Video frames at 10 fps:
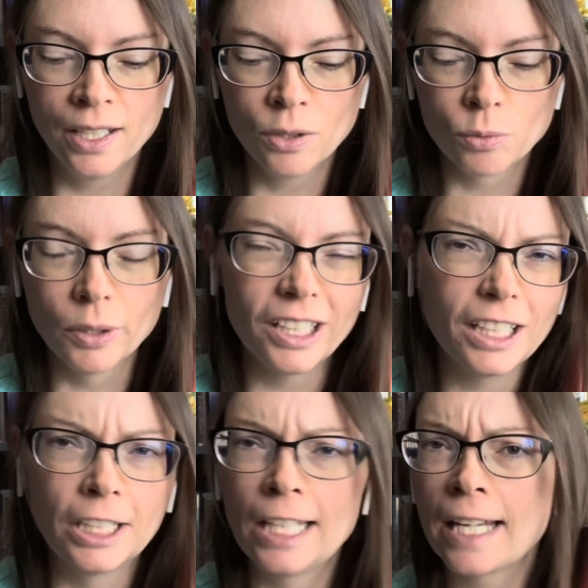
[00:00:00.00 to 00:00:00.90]
really
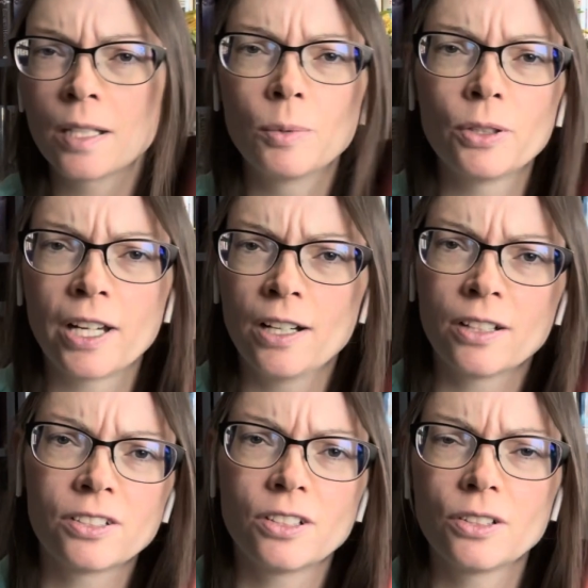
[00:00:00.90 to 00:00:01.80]
likable
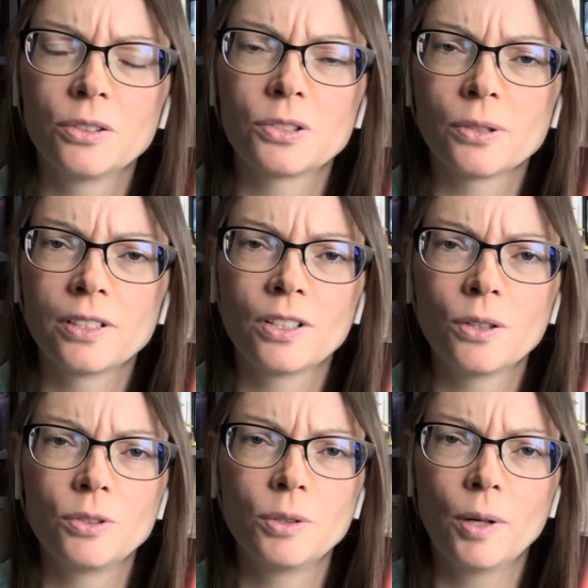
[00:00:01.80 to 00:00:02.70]
character who's going to go
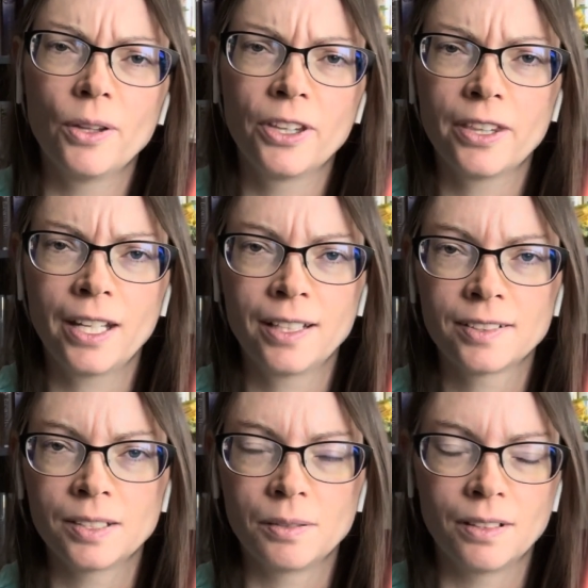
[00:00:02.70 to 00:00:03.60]
do all the things
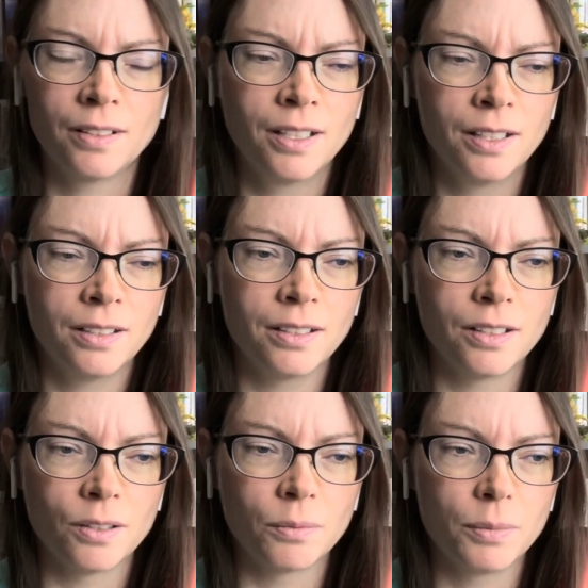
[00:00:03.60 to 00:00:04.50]
and, you
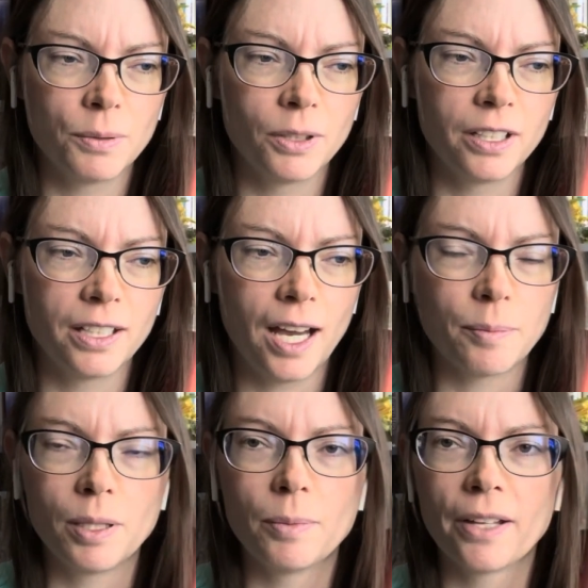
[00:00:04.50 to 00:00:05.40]
know, be really
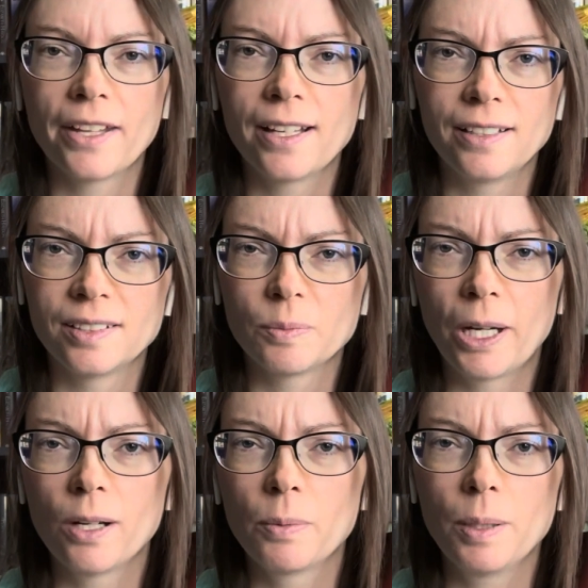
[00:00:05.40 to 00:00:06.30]
happy about that and
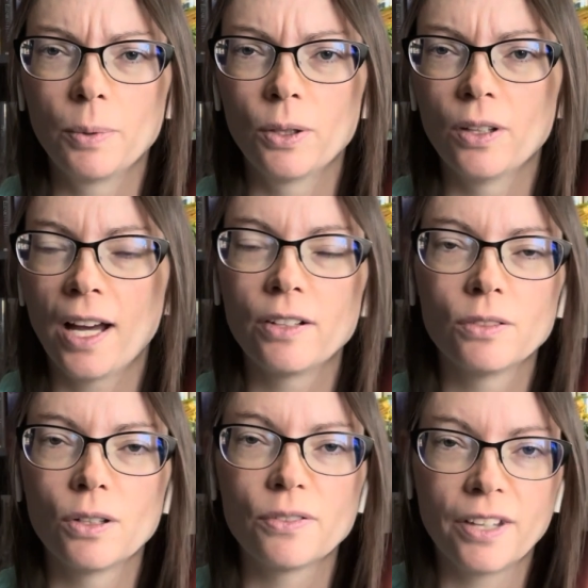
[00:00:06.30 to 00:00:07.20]
inspire people. I don't
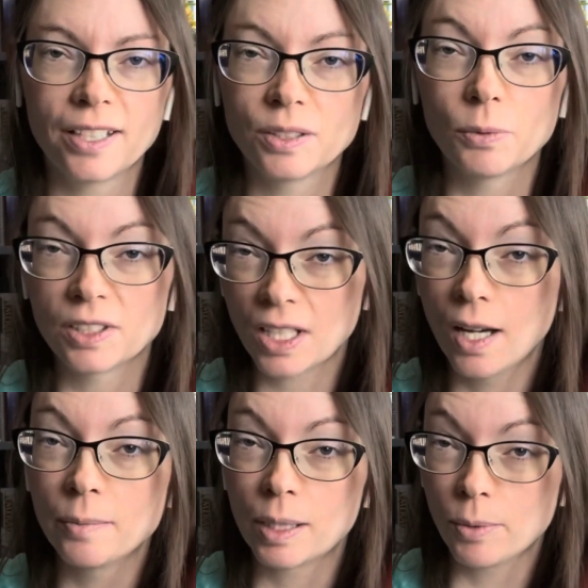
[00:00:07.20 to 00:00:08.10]
know if that's what's
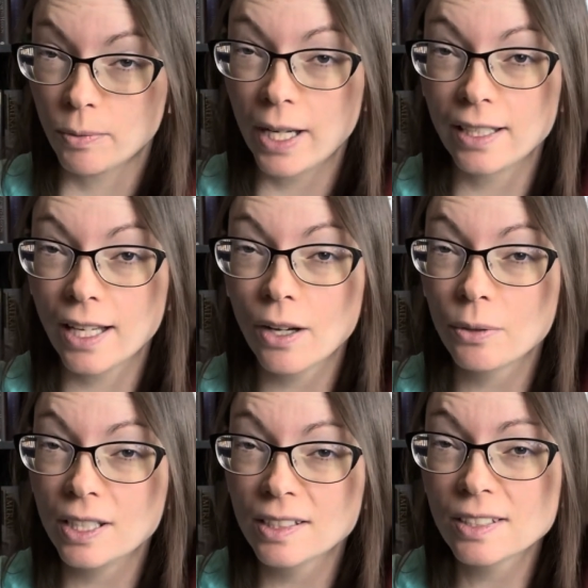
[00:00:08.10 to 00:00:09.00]
coming, but right now
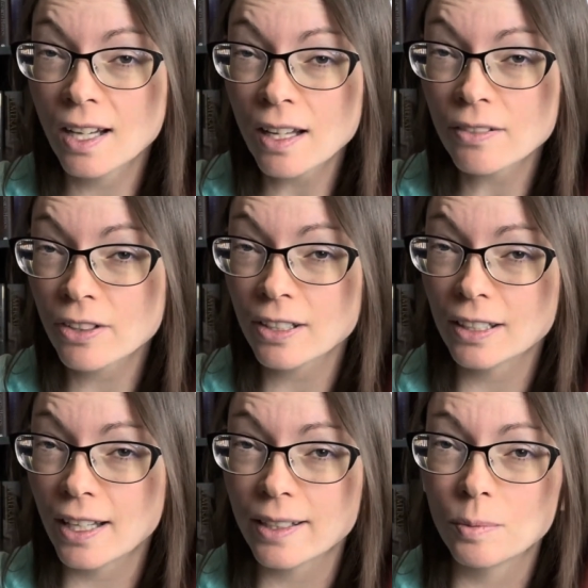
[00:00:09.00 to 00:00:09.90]
he's not a very
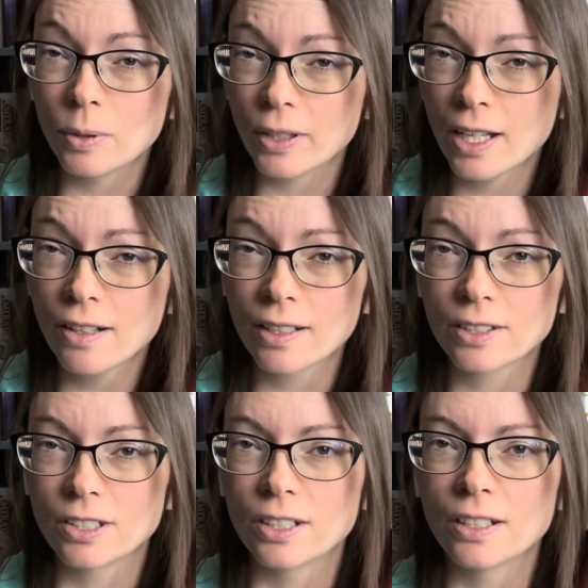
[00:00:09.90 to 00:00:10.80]
likable
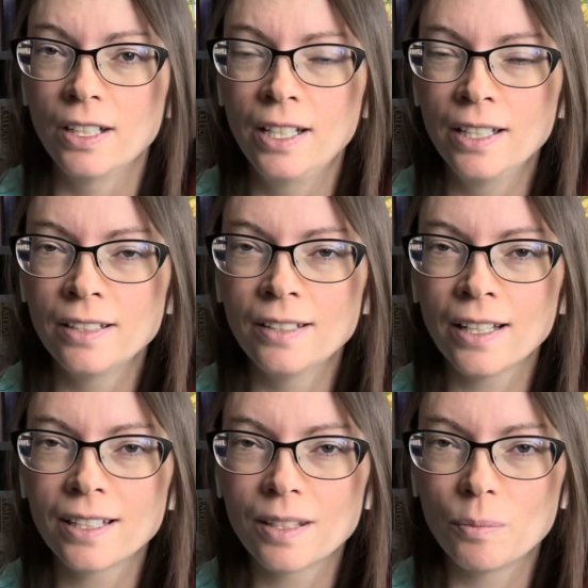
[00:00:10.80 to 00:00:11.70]
character, not
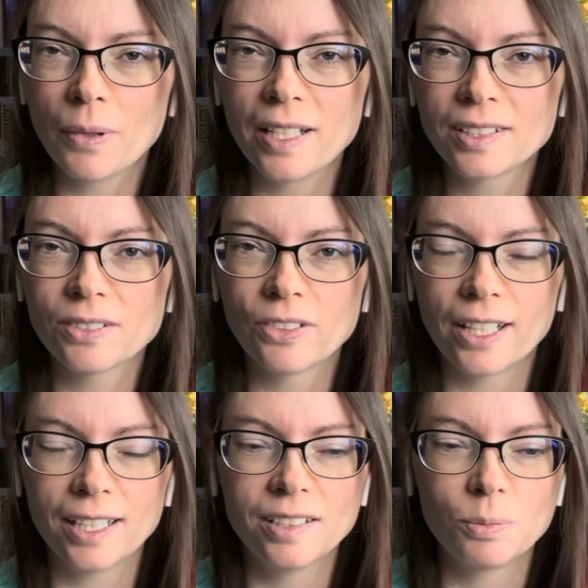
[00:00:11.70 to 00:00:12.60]
at the base of like
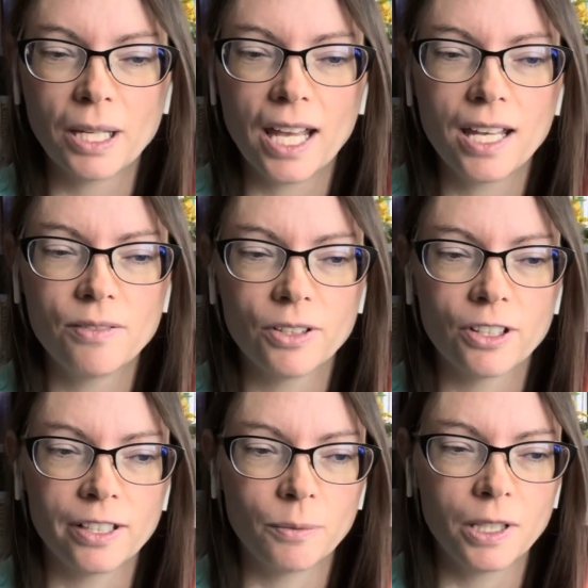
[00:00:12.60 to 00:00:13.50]
his behavior
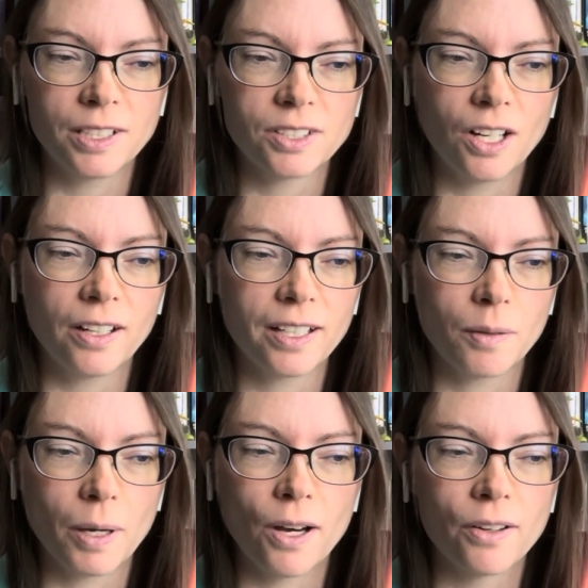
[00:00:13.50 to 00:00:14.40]
and what he's talking
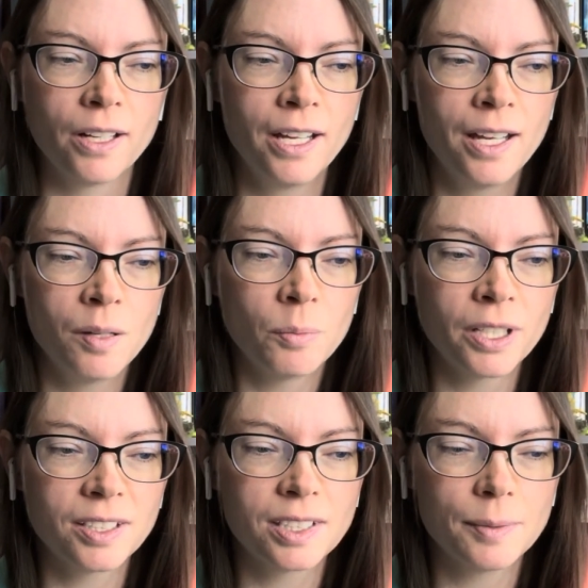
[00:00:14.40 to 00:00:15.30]
about, but
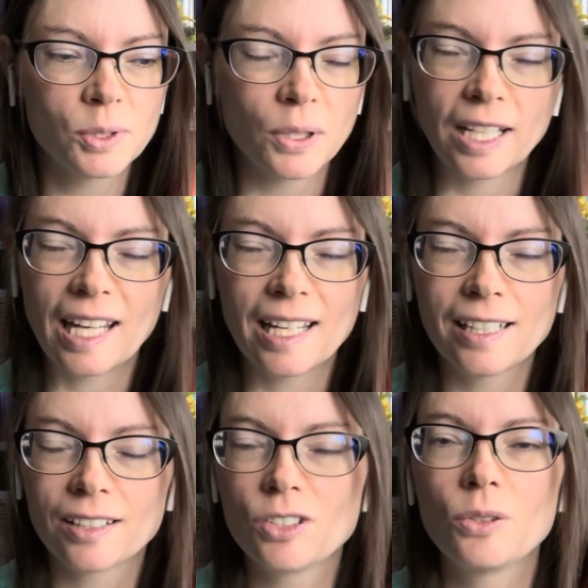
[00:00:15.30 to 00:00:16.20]
it seems
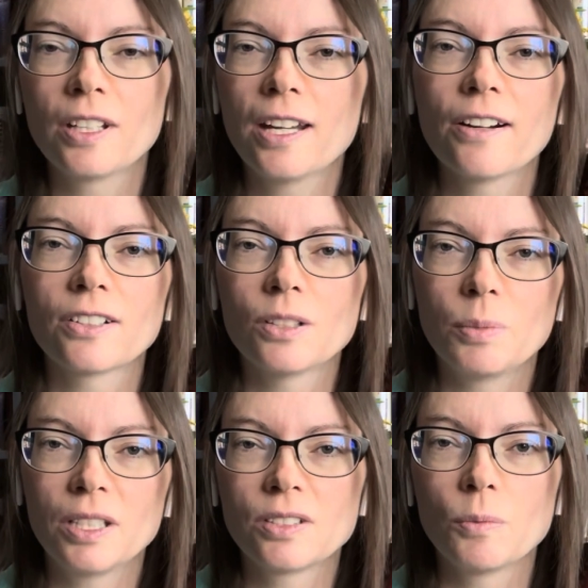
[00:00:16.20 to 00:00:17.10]
organic to the character
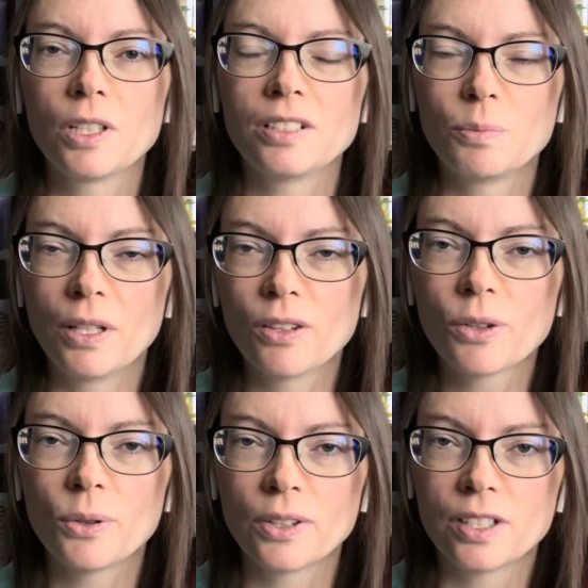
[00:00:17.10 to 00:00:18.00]
based on what he's been
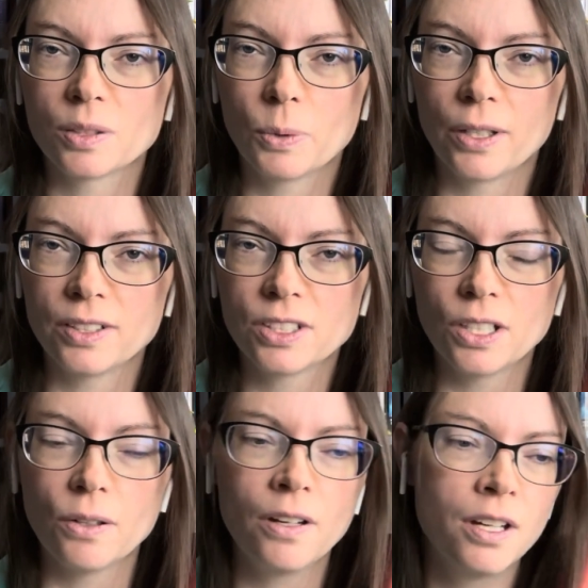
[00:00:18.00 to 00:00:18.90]
through at this point.
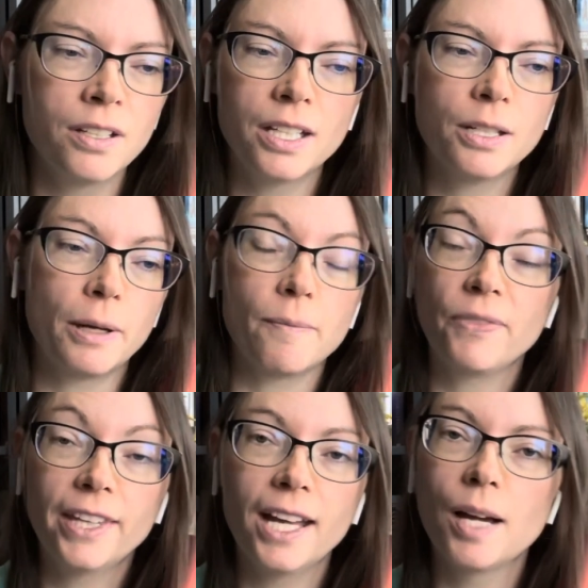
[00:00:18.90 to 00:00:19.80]
So anyway,
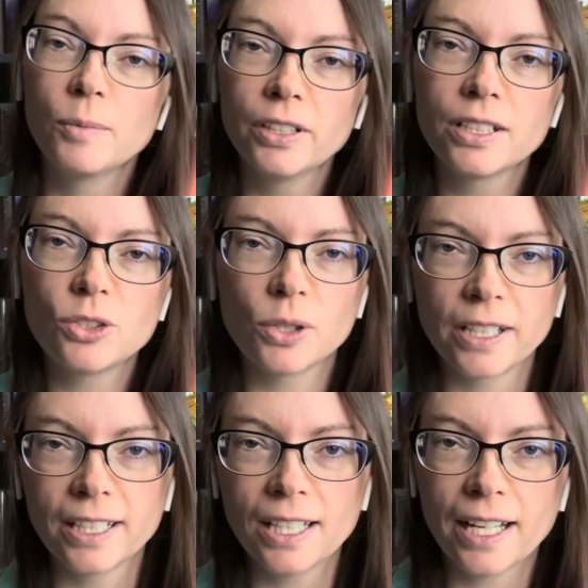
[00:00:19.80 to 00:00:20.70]
I'm really enjoying
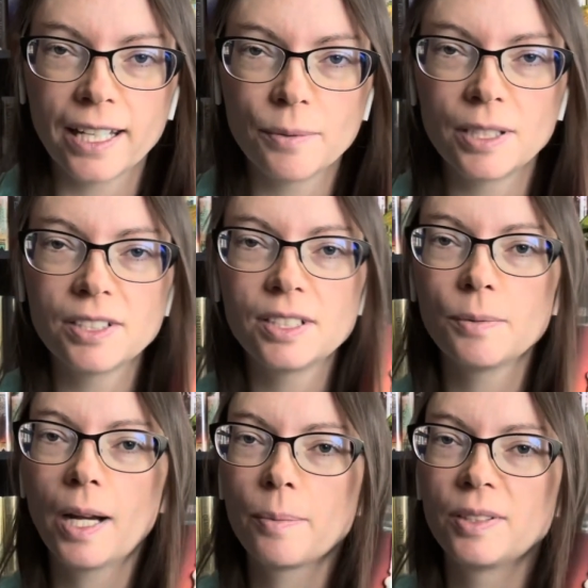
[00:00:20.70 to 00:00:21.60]
it. I can't wait to see what
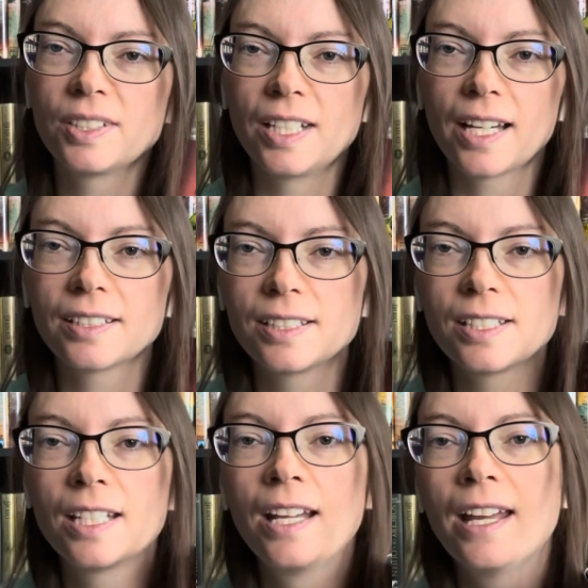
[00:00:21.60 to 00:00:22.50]
happens next.
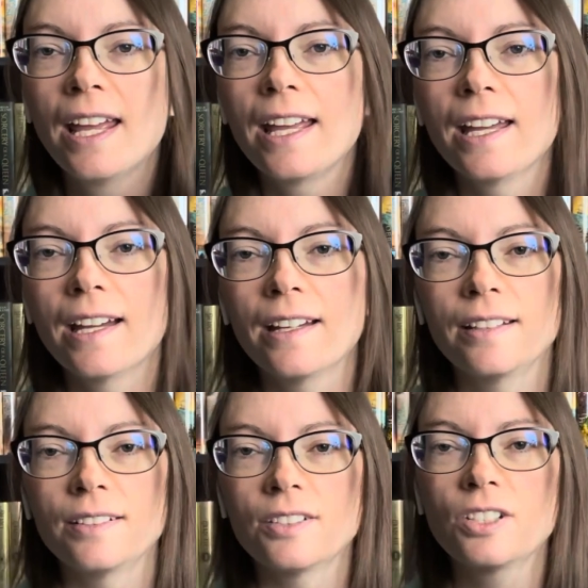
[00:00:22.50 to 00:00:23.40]

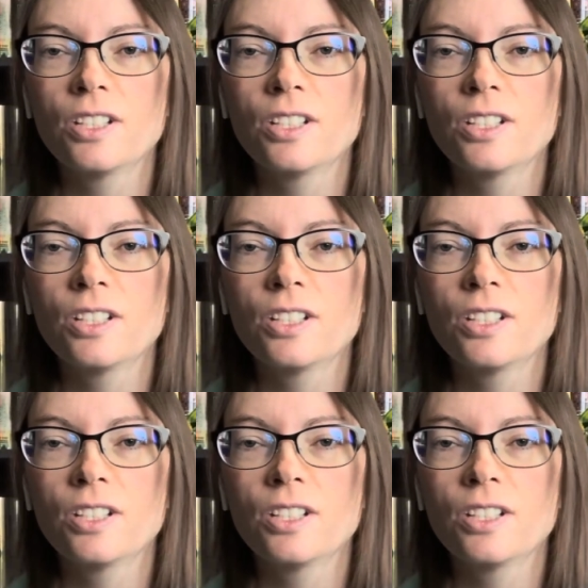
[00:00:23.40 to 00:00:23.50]
And